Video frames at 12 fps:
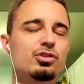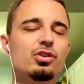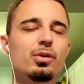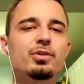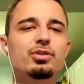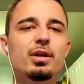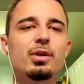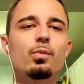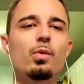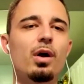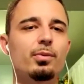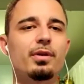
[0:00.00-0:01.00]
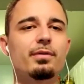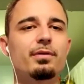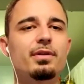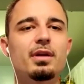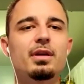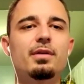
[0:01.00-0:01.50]
you're just going to be treading water with
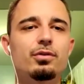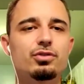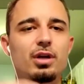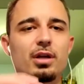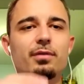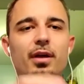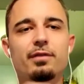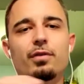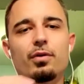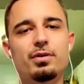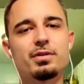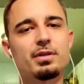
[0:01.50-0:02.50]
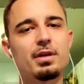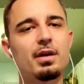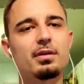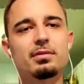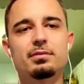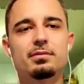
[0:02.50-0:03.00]
everything if you're trying to like focus
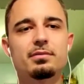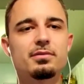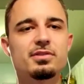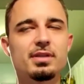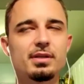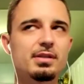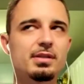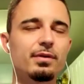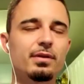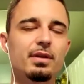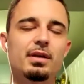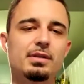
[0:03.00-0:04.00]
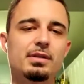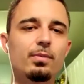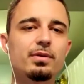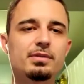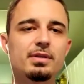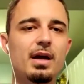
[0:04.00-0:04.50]
on 6 different
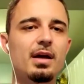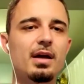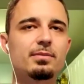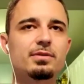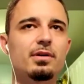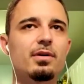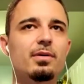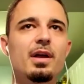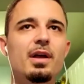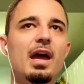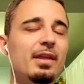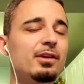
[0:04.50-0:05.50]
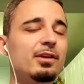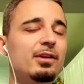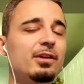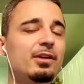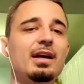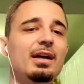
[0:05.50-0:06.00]
things at one time. So, and
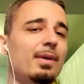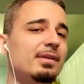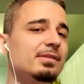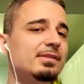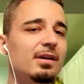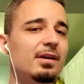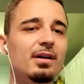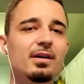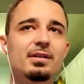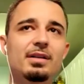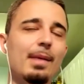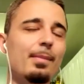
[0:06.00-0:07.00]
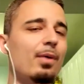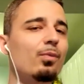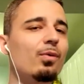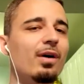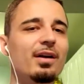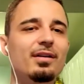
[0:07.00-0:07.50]
like you said, I got my son, I got
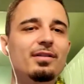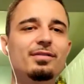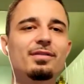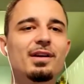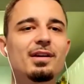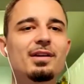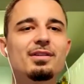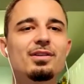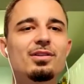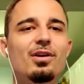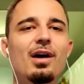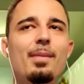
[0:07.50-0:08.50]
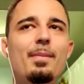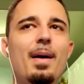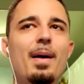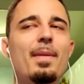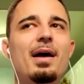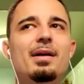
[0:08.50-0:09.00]
my wife,
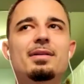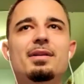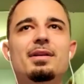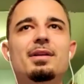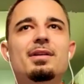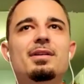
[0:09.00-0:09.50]
I'm not,